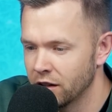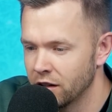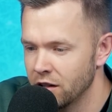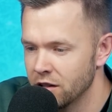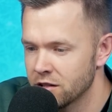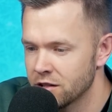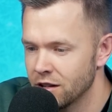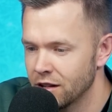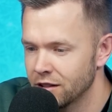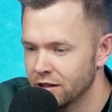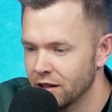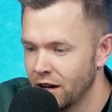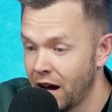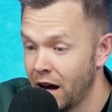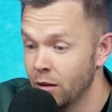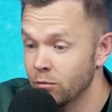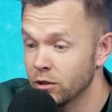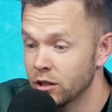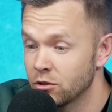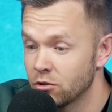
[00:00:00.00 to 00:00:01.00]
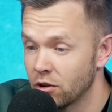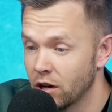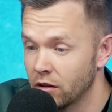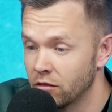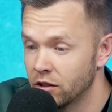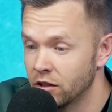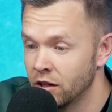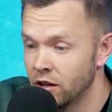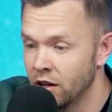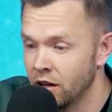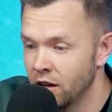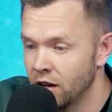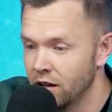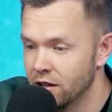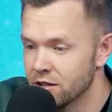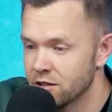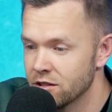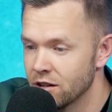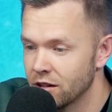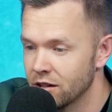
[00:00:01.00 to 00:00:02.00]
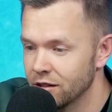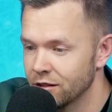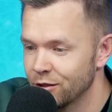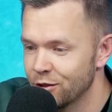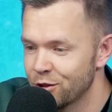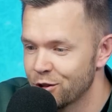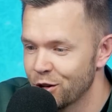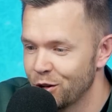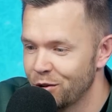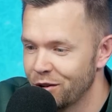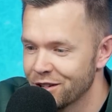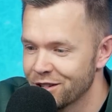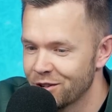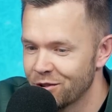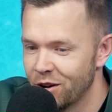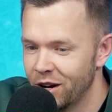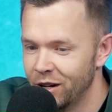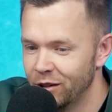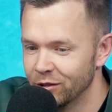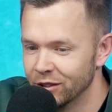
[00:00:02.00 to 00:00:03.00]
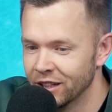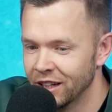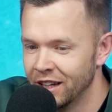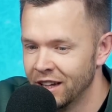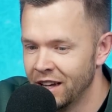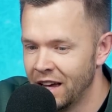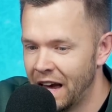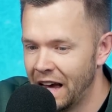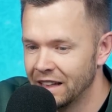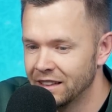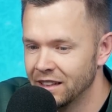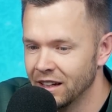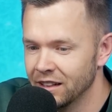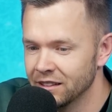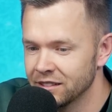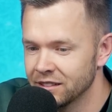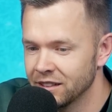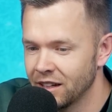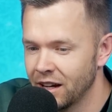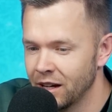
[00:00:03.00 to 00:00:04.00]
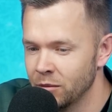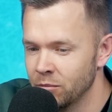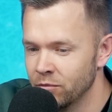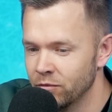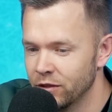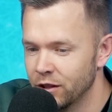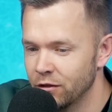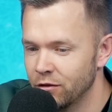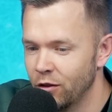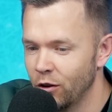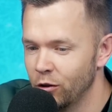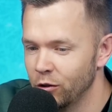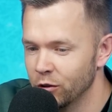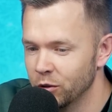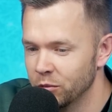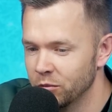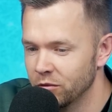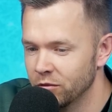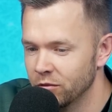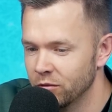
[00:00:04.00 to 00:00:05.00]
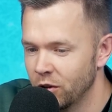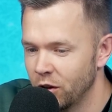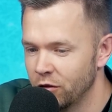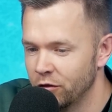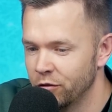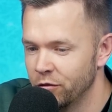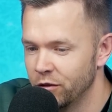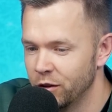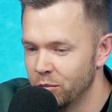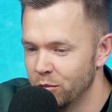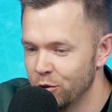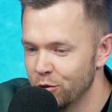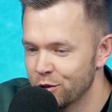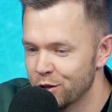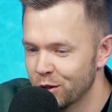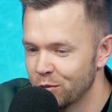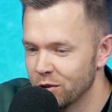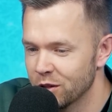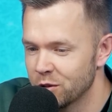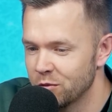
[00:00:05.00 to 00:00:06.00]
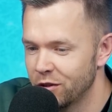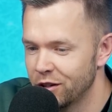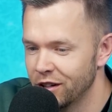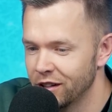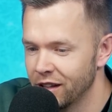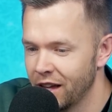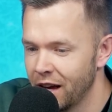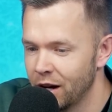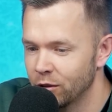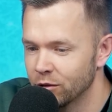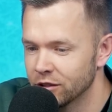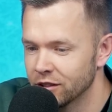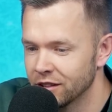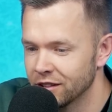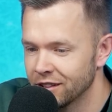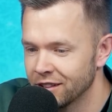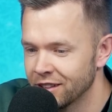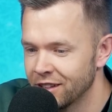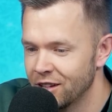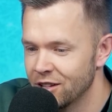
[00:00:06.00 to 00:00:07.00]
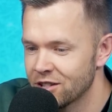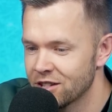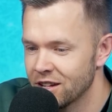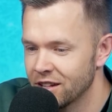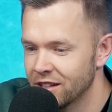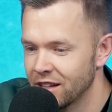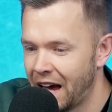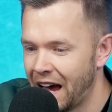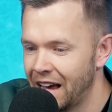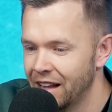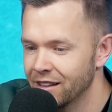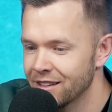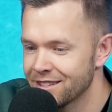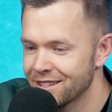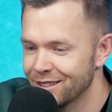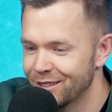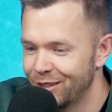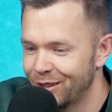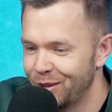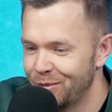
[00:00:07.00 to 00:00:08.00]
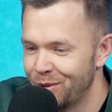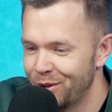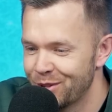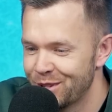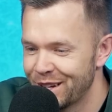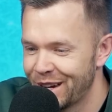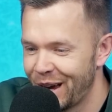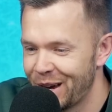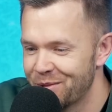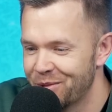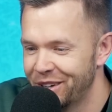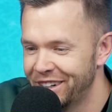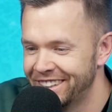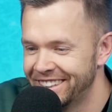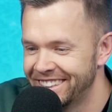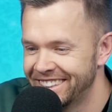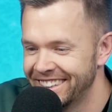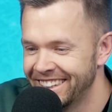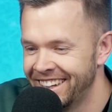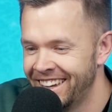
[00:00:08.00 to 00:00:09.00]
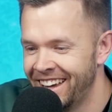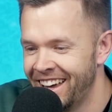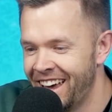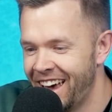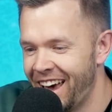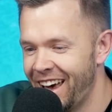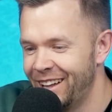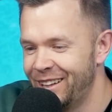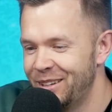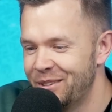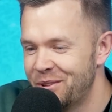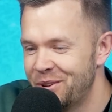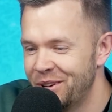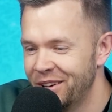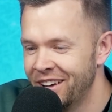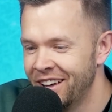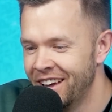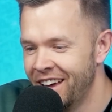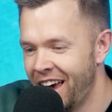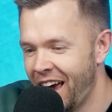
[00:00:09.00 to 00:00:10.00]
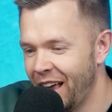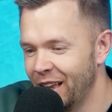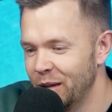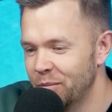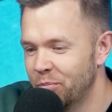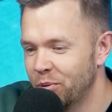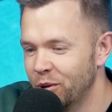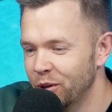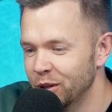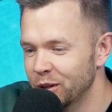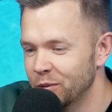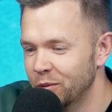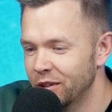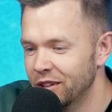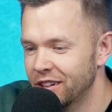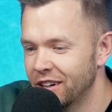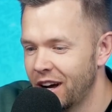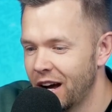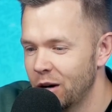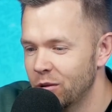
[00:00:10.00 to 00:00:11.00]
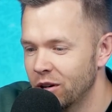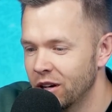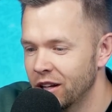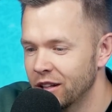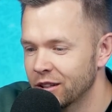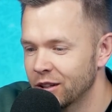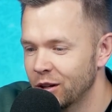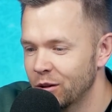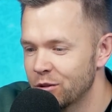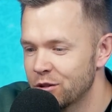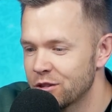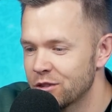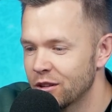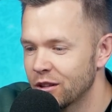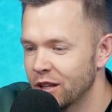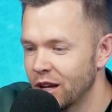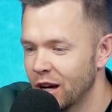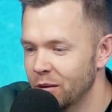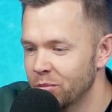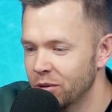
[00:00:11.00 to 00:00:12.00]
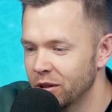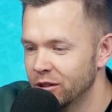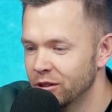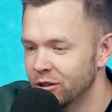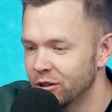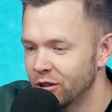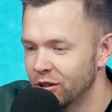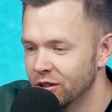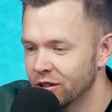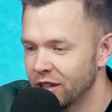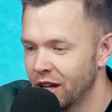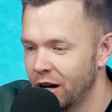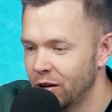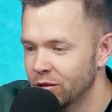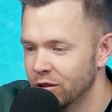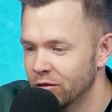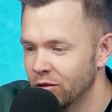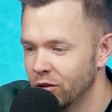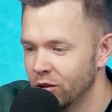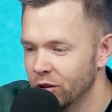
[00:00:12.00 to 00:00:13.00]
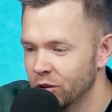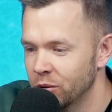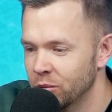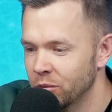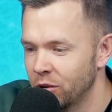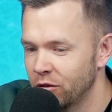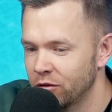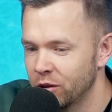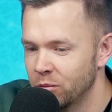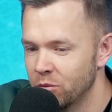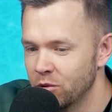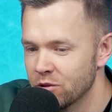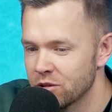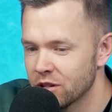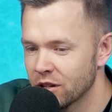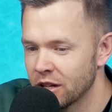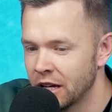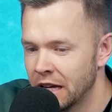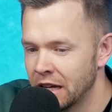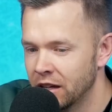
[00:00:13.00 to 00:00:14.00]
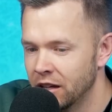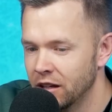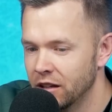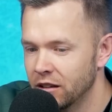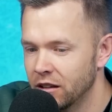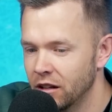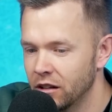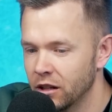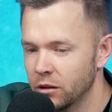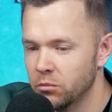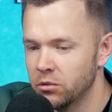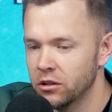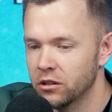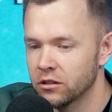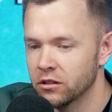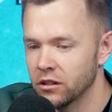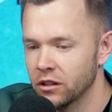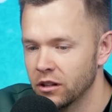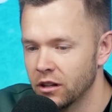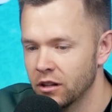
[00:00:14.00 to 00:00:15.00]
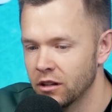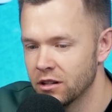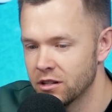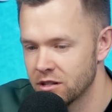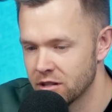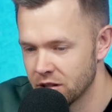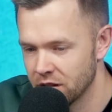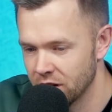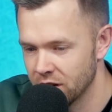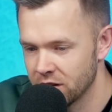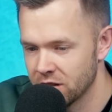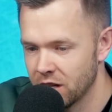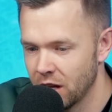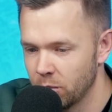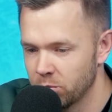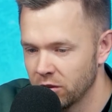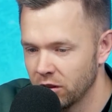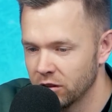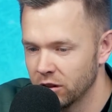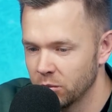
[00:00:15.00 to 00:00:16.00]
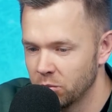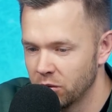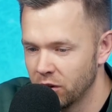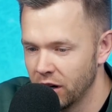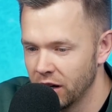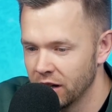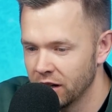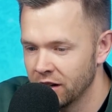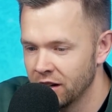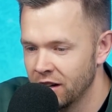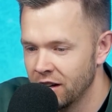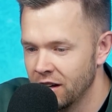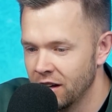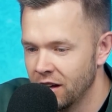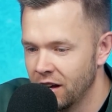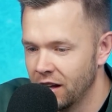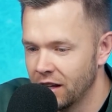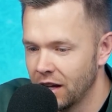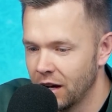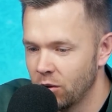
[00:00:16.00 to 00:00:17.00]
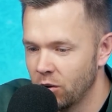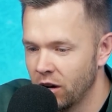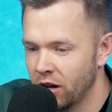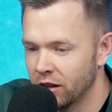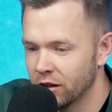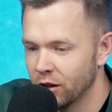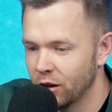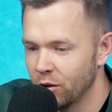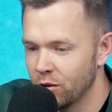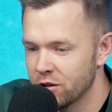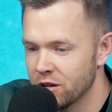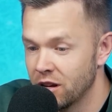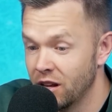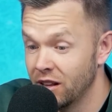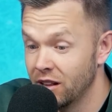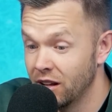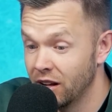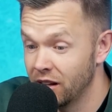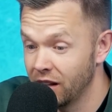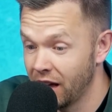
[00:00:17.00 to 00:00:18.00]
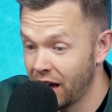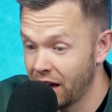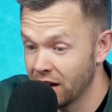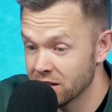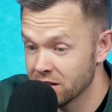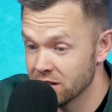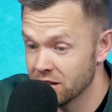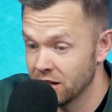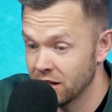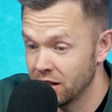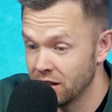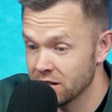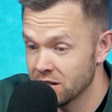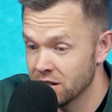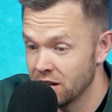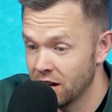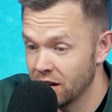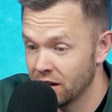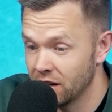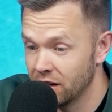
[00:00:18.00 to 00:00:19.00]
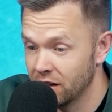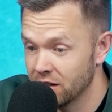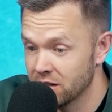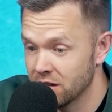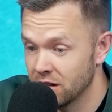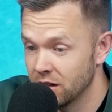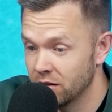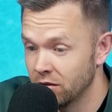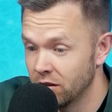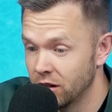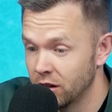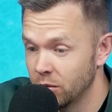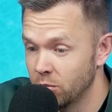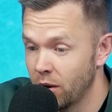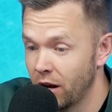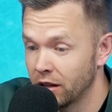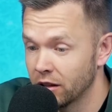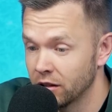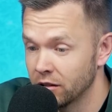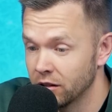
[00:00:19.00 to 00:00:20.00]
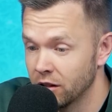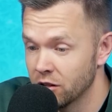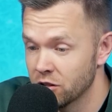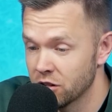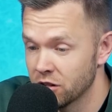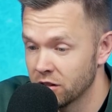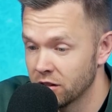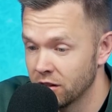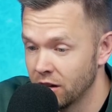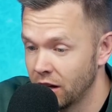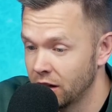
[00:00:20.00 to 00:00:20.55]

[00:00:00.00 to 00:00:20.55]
He said, I'm the driver, and started to show us around. At that time, the volume of the music was very loud. He said, I listen to the music I want. At the point where our head coach stood up and turned down the volume of the music, he deliberately stepped on the brake, and our head coach hit the glass. His neck is in a very bad condition.